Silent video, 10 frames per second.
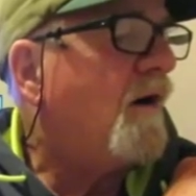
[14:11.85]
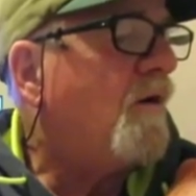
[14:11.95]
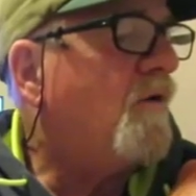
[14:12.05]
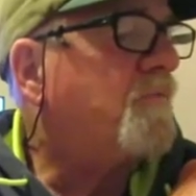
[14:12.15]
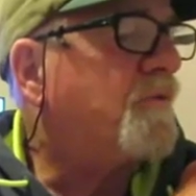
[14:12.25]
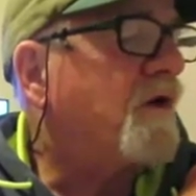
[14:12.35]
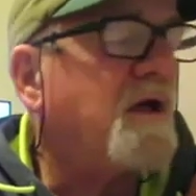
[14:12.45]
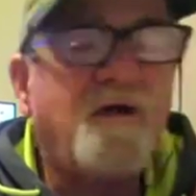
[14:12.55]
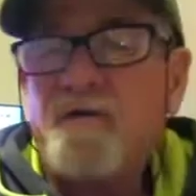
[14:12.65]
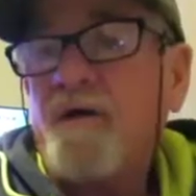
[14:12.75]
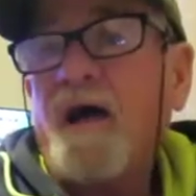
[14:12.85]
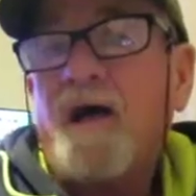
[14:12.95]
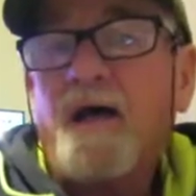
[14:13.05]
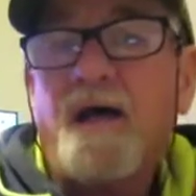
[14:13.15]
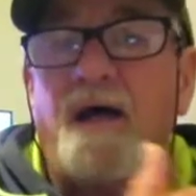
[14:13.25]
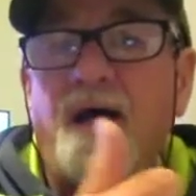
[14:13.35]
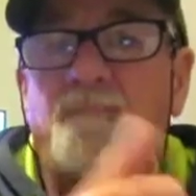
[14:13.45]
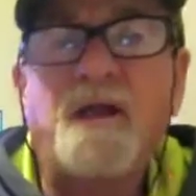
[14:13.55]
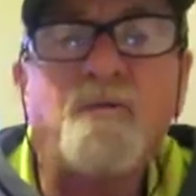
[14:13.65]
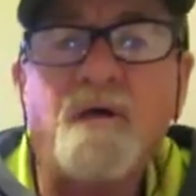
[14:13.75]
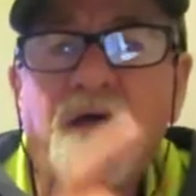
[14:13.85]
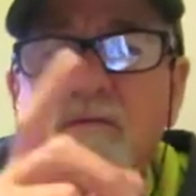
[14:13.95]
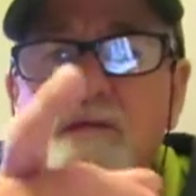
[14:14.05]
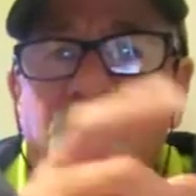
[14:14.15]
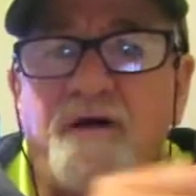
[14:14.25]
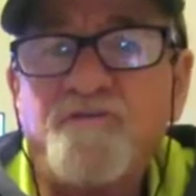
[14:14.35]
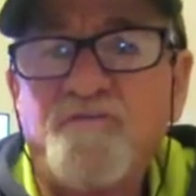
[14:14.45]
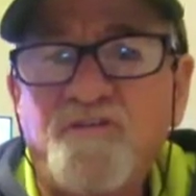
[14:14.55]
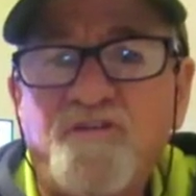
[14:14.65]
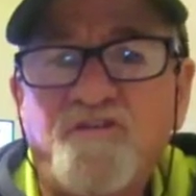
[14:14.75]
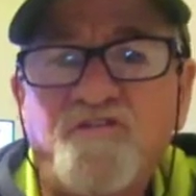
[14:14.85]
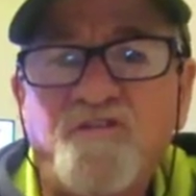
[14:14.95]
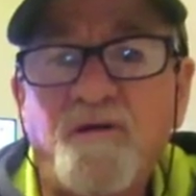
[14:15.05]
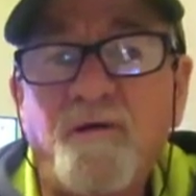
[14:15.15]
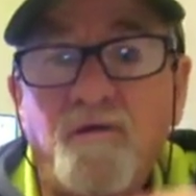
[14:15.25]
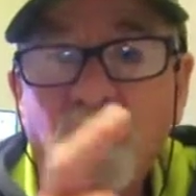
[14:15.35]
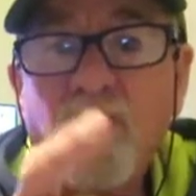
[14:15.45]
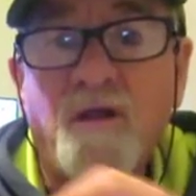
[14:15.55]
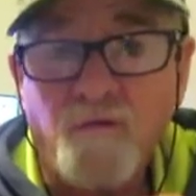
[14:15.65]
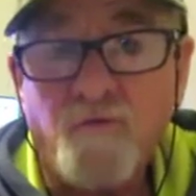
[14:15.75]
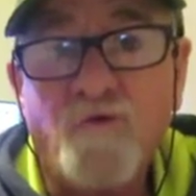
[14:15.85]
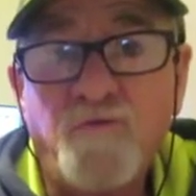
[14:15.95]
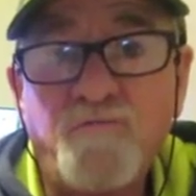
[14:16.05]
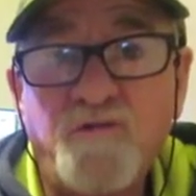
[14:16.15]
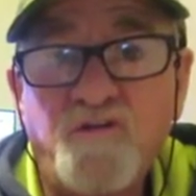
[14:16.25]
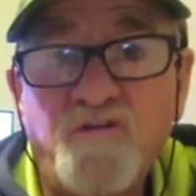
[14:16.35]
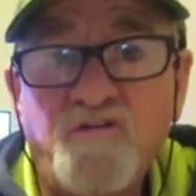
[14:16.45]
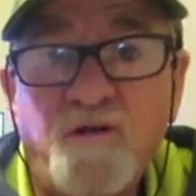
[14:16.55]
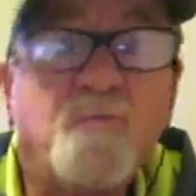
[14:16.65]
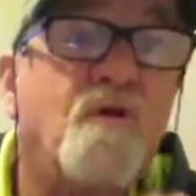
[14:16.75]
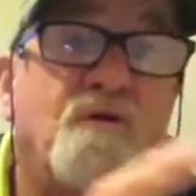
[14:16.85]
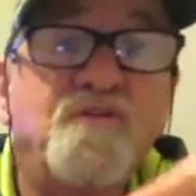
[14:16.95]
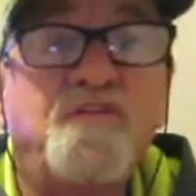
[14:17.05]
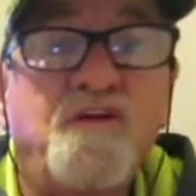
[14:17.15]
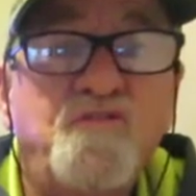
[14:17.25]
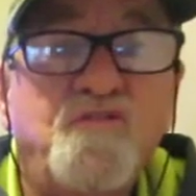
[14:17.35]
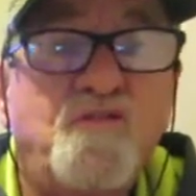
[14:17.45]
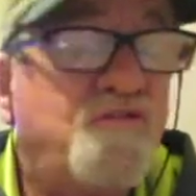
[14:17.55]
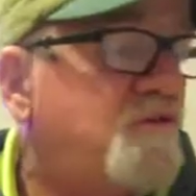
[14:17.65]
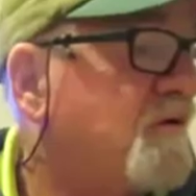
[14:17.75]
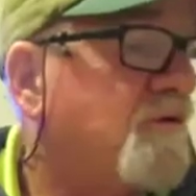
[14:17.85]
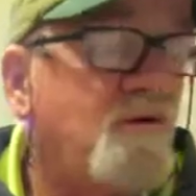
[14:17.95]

Hooper here. By the way, the best fish and chip. You want a good fish and chip? Go to St. George.